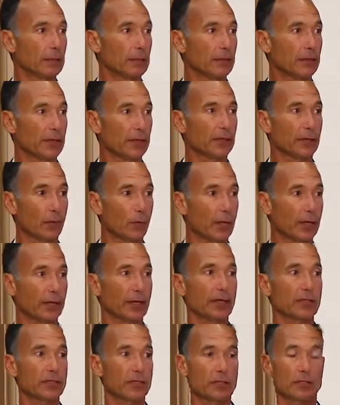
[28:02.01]
Think they want to
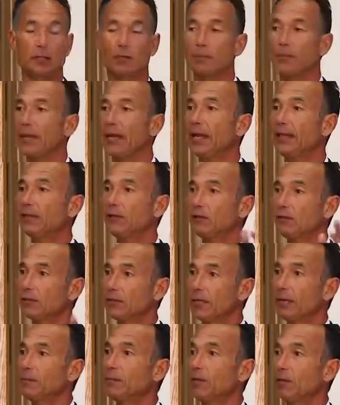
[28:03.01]
continue to pay you your
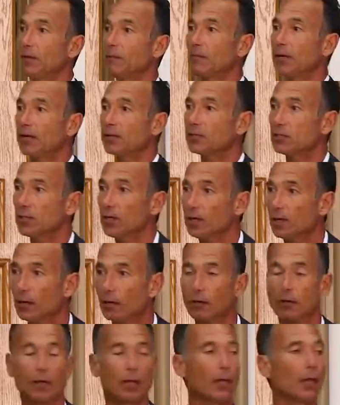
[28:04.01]
$10 million a
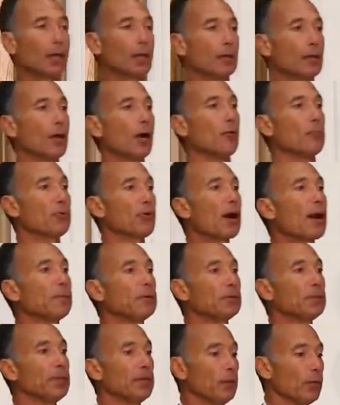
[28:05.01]
year? No,
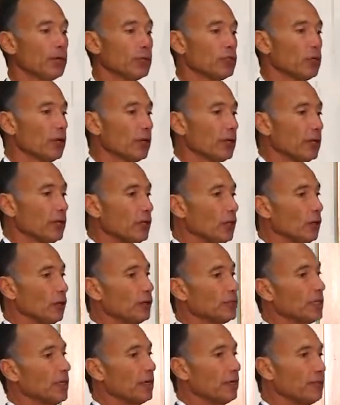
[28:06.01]
probably what you're going to do
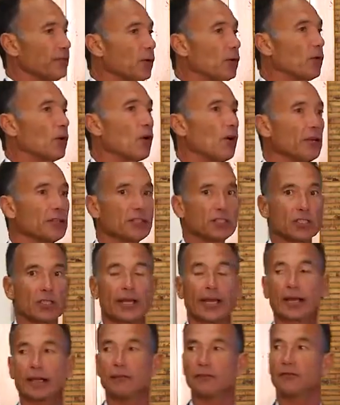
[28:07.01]
is get a phone call and sit
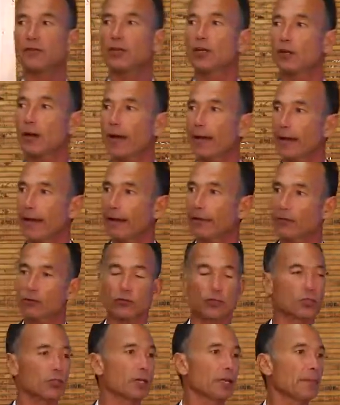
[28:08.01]
down and figure out how there's
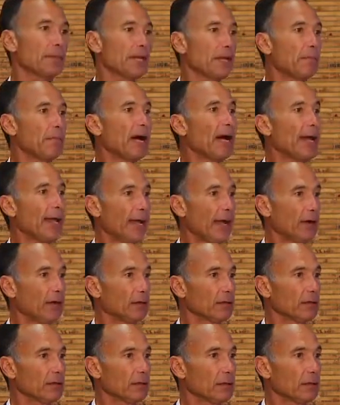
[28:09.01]
just going to be a buyout.
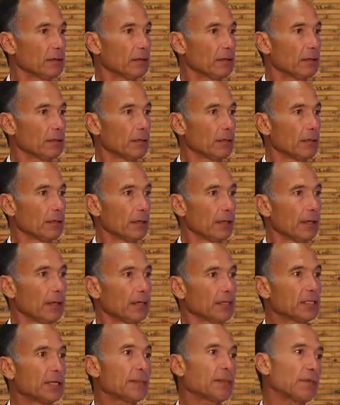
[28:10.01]

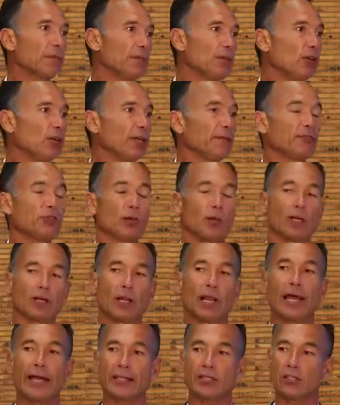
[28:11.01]
Except the beauty of doing a
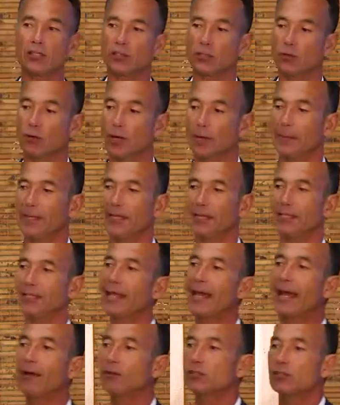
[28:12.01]
license agreement is
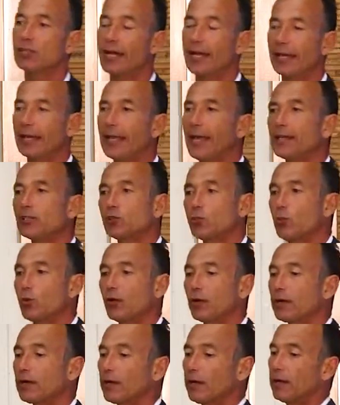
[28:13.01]
now it's not
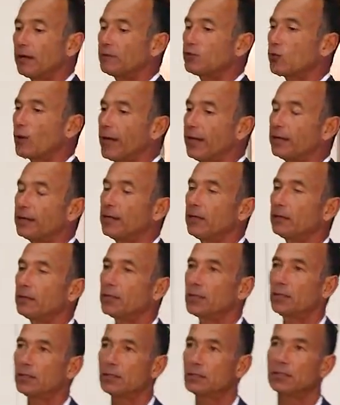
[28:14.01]
guesswork of trying
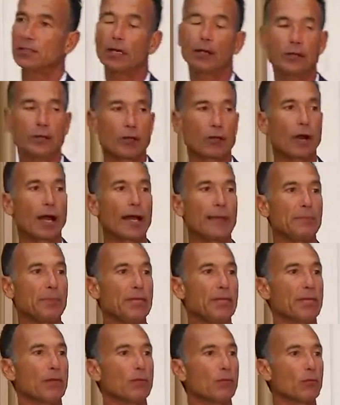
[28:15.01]
to sell your
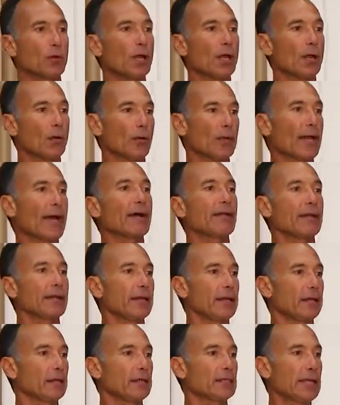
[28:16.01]
IP without
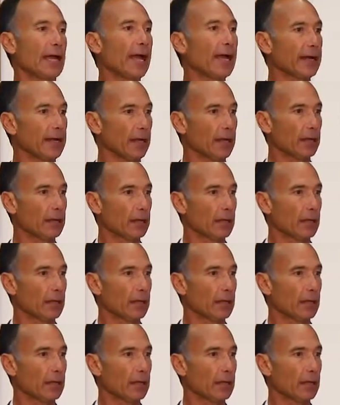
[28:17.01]
any data.